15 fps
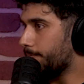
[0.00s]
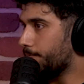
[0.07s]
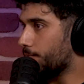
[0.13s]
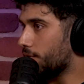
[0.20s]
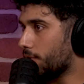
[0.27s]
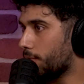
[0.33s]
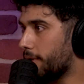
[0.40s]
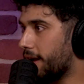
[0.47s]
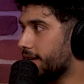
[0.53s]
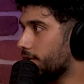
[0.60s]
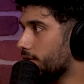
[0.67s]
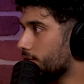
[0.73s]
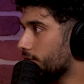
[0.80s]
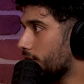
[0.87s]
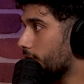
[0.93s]
surrounding
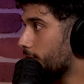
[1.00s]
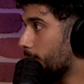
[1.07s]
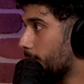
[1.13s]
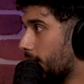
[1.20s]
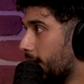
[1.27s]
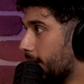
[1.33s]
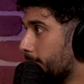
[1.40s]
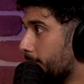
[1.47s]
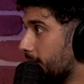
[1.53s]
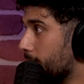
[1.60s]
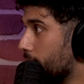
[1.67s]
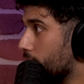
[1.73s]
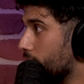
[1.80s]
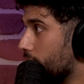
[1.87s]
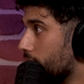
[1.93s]
yourself by
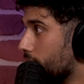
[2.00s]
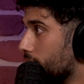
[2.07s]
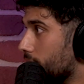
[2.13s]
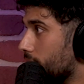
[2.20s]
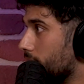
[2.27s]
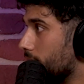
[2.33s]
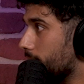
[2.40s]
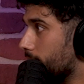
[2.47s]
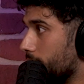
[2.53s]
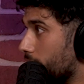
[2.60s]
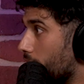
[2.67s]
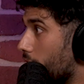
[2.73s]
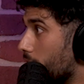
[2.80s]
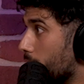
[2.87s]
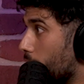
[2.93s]
people who
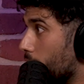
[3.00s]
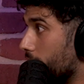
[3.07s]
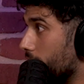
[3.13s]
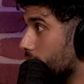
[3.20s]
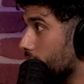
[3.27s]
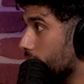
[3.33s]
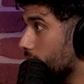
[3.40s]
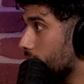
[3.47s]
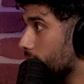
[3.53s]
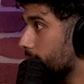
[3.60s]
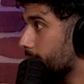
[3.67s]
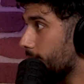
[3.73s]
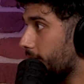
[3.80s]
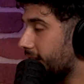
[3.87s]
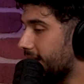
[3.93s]
know more than you?
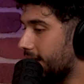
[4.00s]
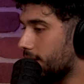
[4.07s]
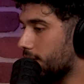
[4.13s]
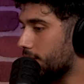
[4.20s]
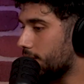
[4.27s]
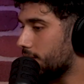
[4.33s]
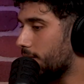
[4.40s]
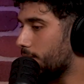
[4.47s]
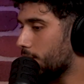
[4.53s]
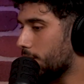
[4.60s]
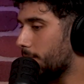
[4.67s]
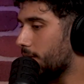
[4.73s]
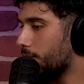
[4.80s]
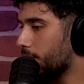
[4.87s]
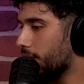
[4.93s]
Like that sort of stuff. What's
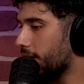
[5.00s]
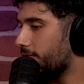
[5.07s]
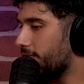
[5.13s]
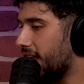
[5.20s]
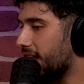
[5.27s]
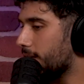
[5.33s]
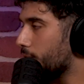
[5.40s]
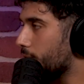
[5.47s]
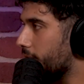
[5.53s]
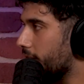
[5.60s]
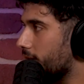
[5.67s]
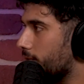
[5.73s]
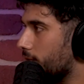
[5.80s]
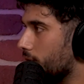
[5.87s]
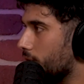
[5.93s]
been a really valuable
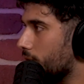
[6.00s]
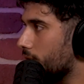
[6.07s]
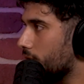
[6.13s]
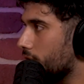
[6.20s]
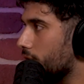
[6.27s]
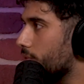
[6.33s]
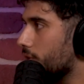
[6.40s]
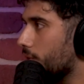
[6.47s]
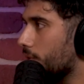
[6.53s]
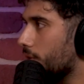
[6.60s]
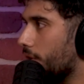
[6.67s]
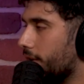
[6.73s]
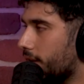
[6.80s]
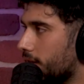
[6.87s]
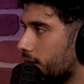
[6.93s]
thing for you and your
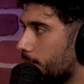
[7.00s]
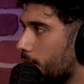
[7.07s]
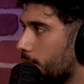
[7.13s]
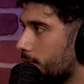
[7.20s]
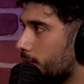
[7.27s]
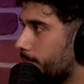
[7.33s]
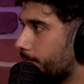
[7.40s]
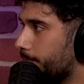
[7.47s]
learning at the moment?